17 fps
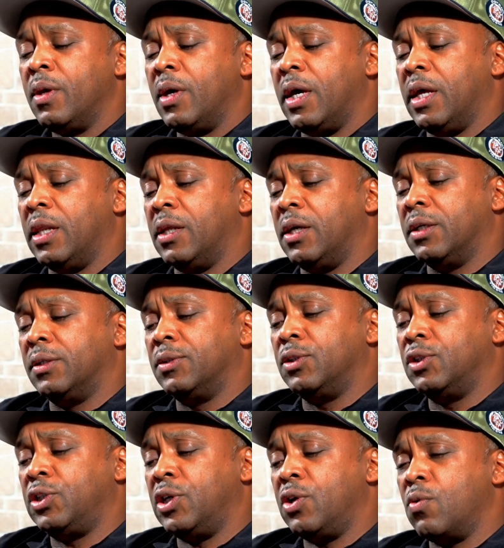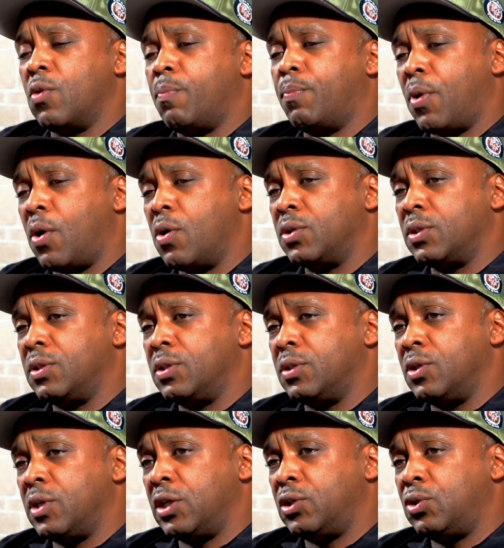And the general
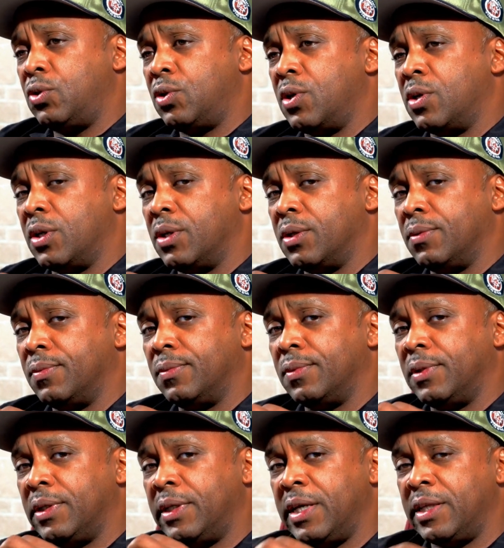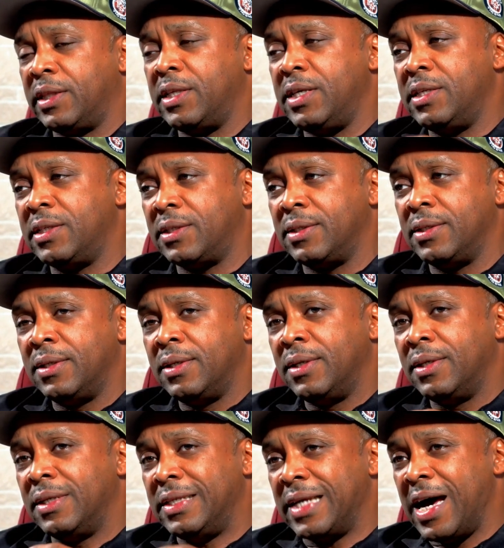person that you're going to get these
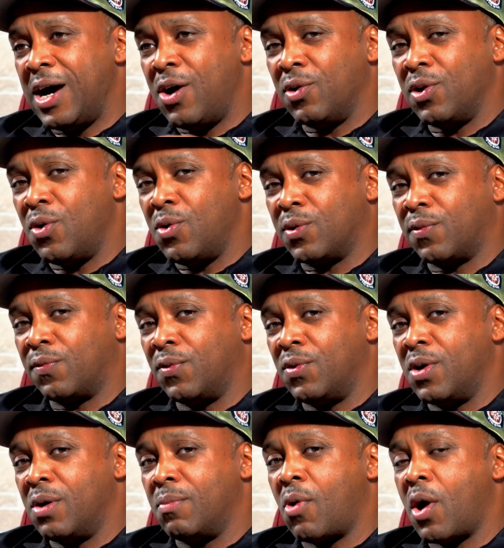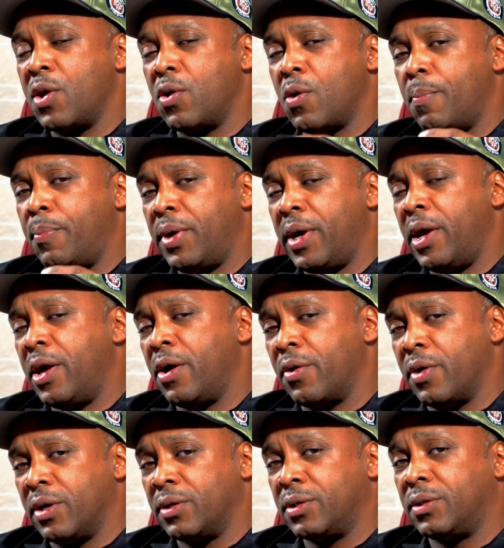downloads from are your
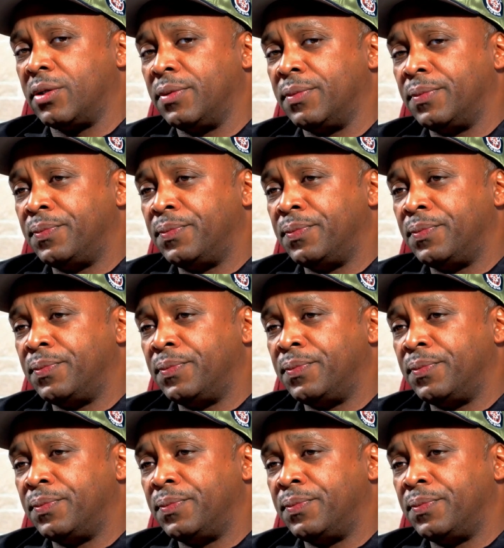parents,